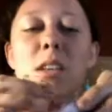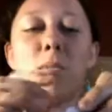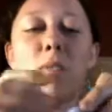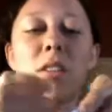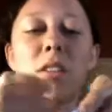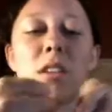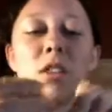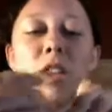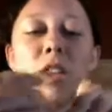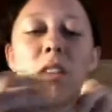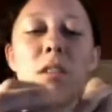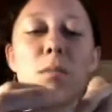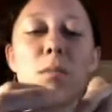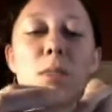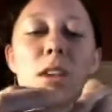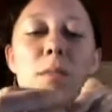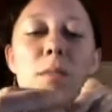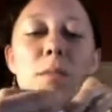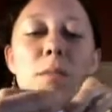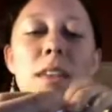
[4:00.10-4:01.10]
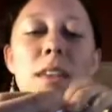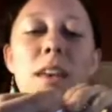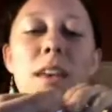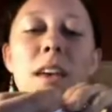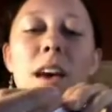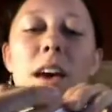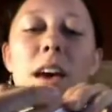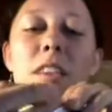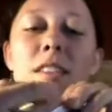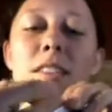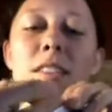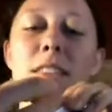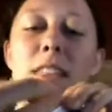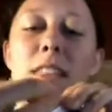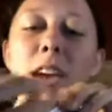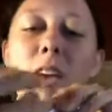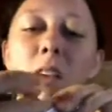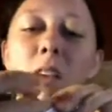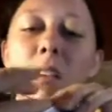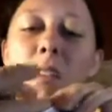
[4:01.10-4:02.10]
up with each other, but other than
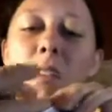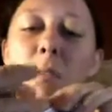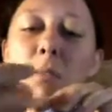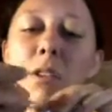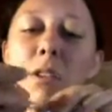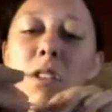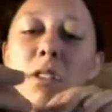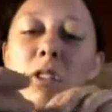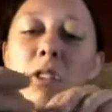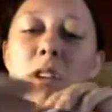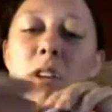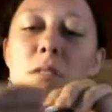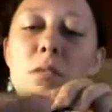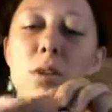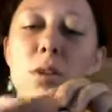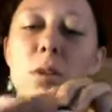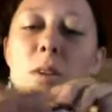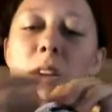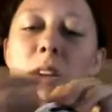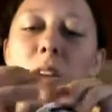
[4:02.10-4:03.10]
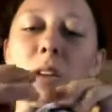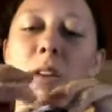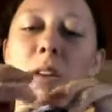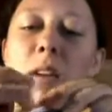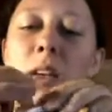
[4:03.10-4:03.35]
that, it's pretty straightforward.